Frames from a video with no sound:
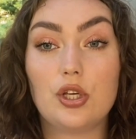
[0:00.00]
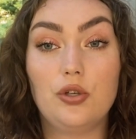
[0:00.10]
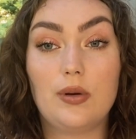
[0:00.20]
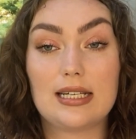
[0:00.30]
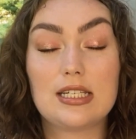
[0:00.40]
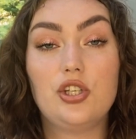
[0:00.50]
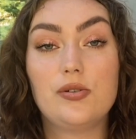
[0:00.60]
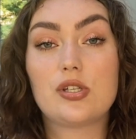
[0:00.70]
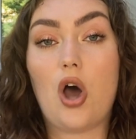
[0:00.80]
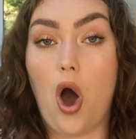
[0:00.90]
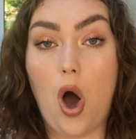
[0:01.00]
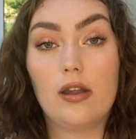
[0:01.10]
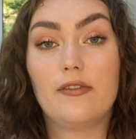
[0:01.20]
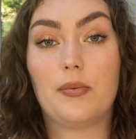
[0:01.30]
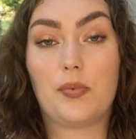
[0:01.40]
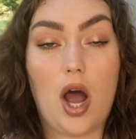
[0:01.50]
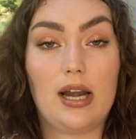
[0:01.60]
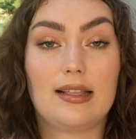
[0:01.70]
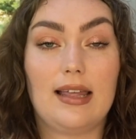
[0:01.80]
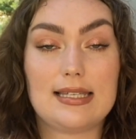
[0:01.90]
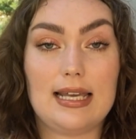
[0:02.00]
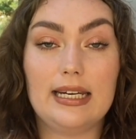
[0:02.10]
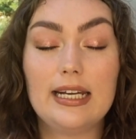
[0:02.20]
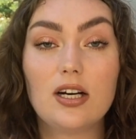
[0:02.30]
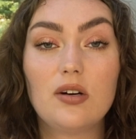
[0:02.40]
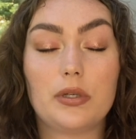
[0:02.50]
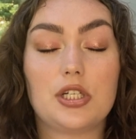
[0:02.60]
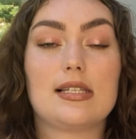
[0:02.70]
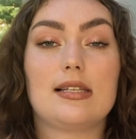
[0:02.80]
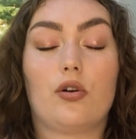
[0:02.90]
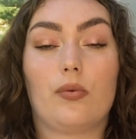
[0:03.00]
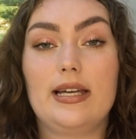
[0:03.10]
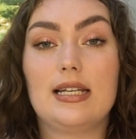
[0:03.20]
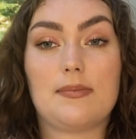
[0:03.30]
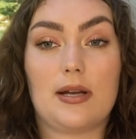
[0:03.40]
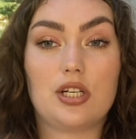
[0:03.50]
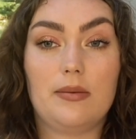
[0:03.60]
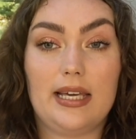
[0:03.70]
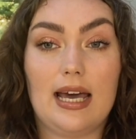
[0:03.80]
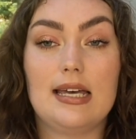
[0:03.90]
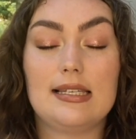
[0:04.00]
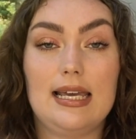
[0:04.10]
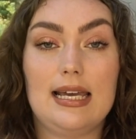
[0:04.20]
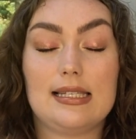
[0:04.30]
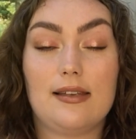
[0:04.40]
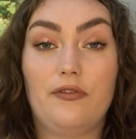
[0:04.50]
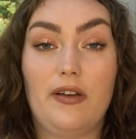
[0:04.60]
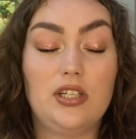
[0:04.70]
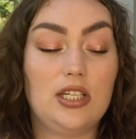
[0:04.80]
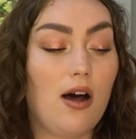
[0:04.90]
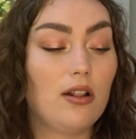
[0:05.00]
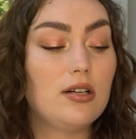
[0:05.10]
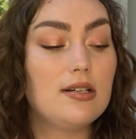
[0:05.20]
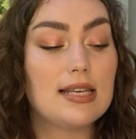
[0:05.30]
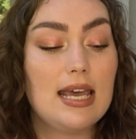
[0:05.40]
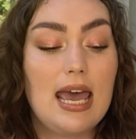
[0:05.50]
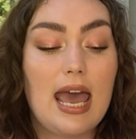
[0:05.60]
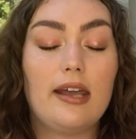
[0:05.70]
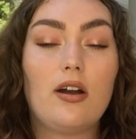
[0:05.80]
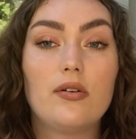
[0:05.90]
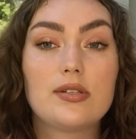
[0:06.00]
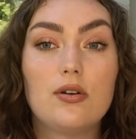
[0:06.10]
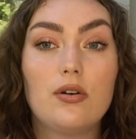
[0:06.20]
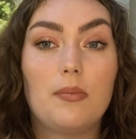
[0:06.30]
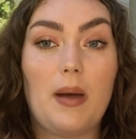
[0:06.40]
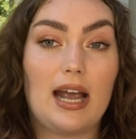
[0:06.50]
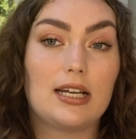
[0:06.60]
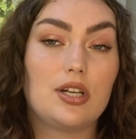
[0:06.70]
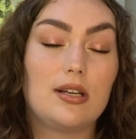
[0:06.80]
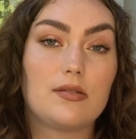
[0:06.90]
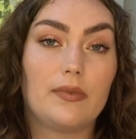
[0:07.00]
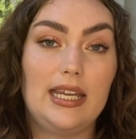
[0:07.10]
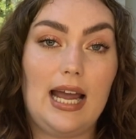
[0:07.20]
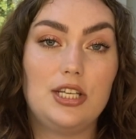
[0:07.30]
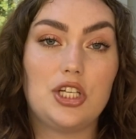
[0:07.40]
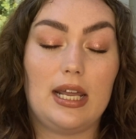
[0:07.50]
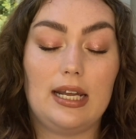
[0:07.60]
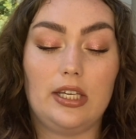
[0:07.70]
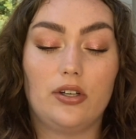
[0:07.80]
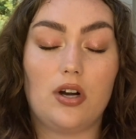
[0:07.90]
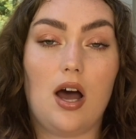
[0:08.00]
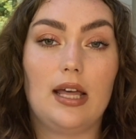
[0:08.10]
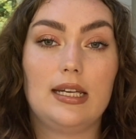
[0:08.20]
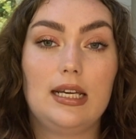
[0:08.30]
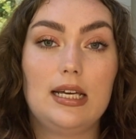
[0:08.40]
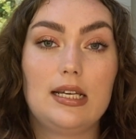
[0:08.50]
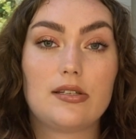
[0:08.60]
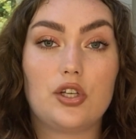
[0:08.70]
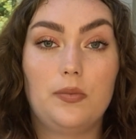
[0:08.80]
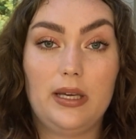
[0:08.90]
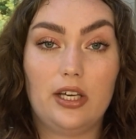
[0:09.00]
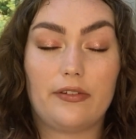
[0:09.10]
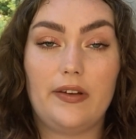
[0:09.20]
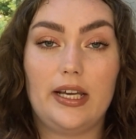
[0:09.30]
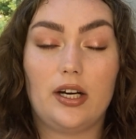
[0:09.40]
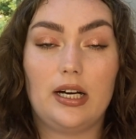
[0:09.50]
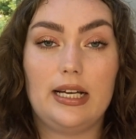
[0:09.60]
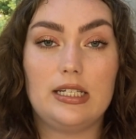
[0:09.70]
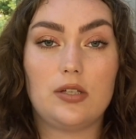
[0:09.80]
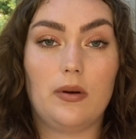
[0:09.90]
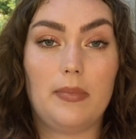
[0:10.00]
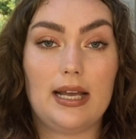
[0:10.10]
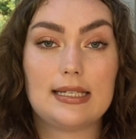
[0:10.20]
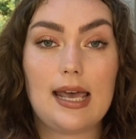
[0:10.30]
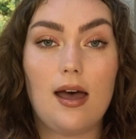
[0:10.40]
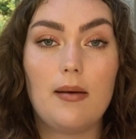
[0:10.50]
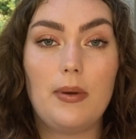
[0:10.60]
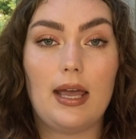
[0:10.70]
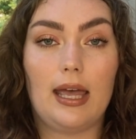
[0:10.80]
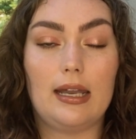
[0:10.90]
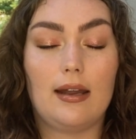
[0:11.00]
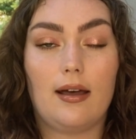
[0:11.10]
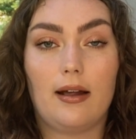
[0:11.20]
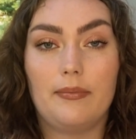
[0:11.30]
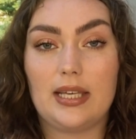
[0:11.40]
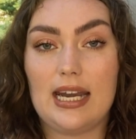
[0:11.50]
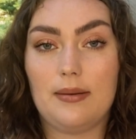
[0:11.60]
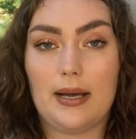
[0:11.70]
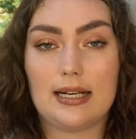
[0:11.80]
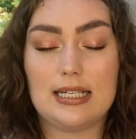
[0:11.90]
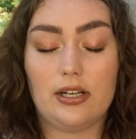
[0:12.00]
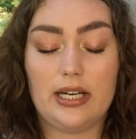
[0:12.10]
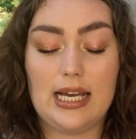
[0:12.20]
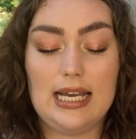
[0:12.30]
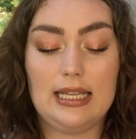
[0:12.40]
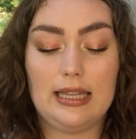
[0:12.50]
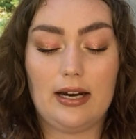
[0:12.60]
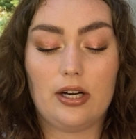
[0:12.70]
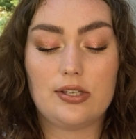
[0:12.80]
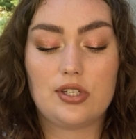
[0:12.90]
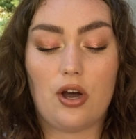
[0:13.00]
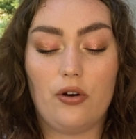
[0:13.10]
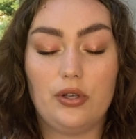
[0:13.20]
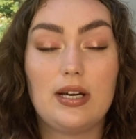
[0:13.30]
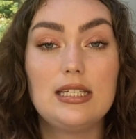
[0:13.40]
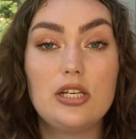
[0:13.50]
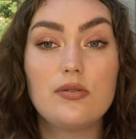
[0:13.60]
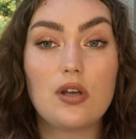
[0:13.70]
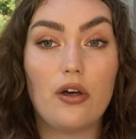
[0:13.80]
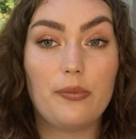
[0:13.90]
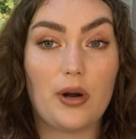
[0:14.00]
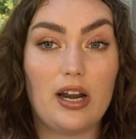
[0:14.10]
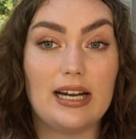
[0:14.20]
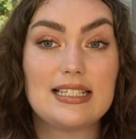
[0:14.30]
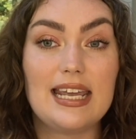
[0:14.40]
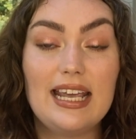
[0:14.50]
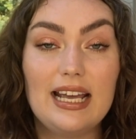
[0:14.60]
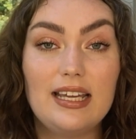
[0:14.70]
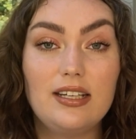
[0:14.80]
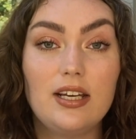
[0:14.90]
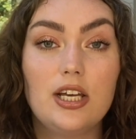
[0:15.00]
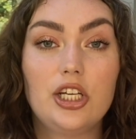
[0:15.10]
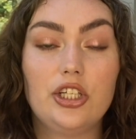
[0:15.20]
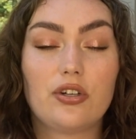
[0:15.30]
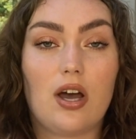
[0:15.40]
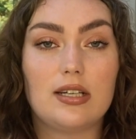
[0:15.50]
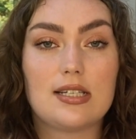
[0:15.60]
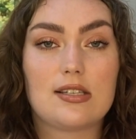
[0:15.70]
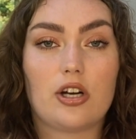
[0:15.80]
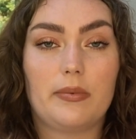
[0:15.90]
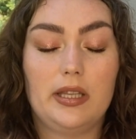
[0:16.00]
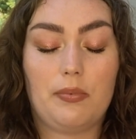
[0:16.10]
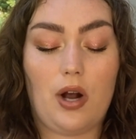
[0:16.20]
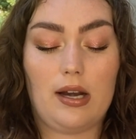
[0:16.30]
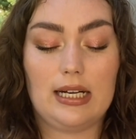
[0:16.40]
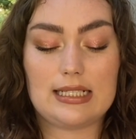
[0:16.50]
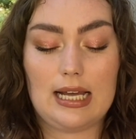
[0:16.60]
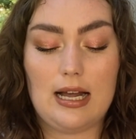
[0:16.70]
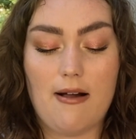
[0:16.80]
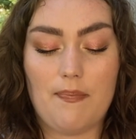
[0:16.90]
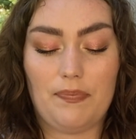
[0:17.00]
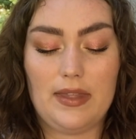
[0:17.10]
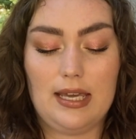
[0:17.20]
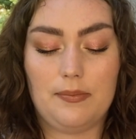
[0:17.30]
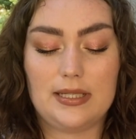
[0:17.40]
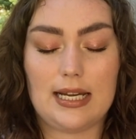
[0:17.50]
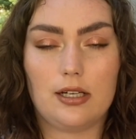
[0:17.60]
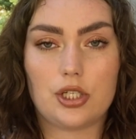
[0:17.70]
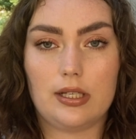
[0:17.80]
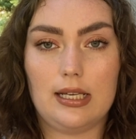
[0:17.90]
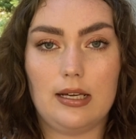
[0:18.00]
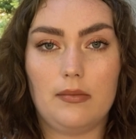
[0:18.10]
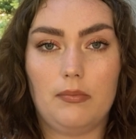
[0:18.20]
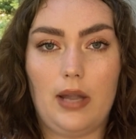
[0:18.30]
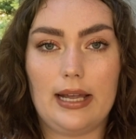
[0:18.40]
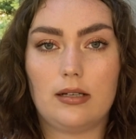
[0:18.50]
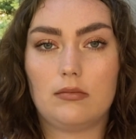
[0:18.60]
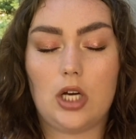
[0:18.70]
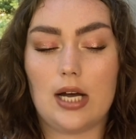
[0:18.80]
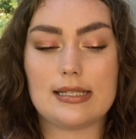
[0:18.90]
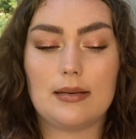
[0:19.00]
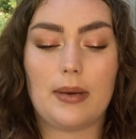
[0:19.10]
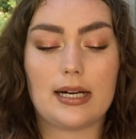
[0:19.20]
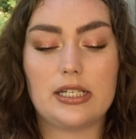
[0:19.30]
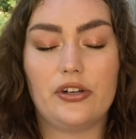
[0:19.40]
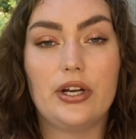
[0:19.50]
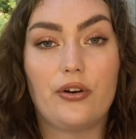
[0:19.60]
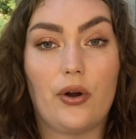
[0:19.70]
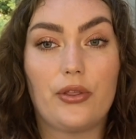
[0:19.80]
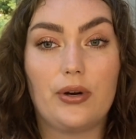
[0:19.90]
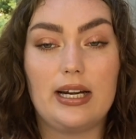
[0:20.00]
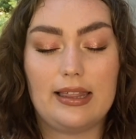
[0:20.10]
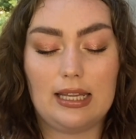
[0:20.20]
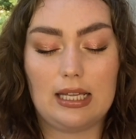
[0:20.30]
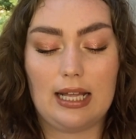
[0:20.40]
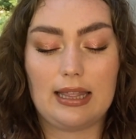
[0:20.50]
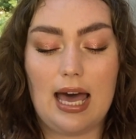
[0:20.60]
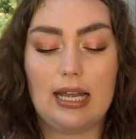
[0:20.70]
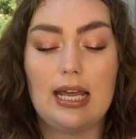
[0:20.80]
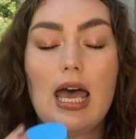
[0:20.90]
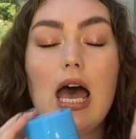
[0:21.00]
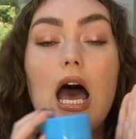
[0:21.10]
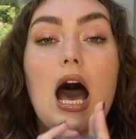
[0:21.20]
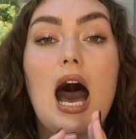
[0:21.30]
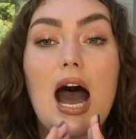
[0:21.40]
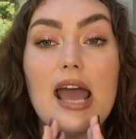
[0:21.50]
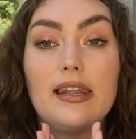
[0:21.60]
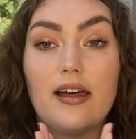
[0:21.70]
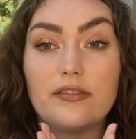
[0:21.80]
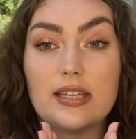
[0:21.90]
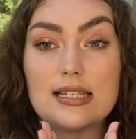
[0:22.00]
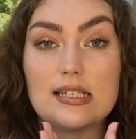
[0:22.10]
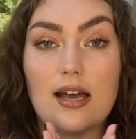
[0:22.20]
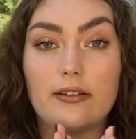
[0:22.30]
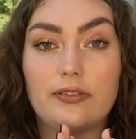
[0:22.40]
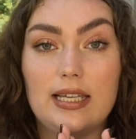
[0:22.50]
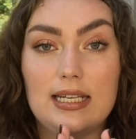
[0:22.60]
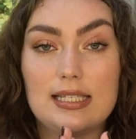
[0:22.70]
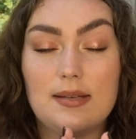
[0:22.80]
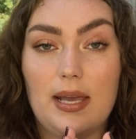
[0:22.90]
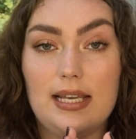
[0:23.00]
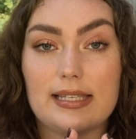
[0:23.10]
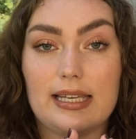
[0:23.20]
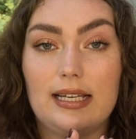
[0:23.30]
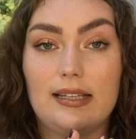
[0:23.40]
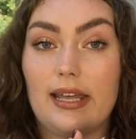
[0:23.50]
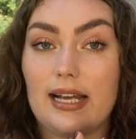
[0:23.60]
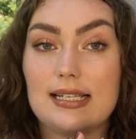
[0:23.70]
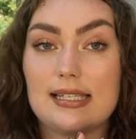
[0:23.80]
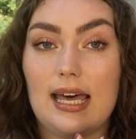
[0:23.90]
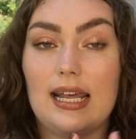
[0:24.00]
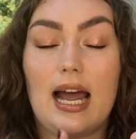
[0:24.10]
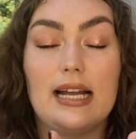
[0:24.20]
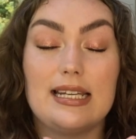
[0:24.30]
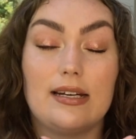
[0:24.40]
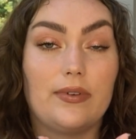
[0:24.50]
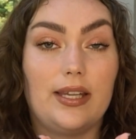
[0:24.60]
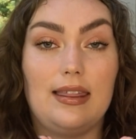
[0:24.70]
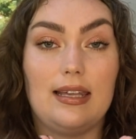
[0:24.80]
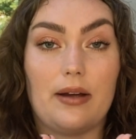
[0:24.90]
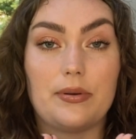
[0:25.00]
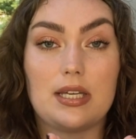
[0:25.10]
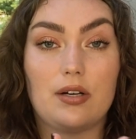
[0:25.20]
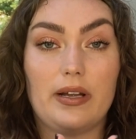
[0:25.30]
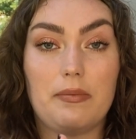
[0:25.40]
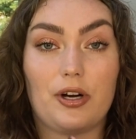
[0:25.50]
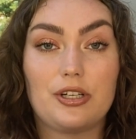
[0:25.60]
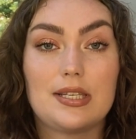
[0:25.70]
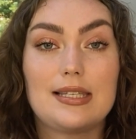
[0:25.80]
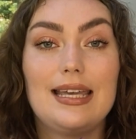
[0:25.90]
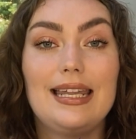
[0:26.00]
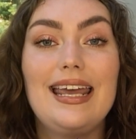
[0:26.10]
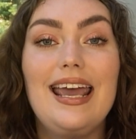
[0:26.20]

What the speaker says: get to use all of the product that's in here, which is great, especially because it's $50. And also the packaging is really hygienic. You're not scooping your finger into a big tub and getting bacteria in there. So you get to use all the product and you're not disturbing the product and potentially like causing bacteria growth or anything like that. I love this stuff. It is amazing. Like I said, I didn't really think I was gonna repurchase it,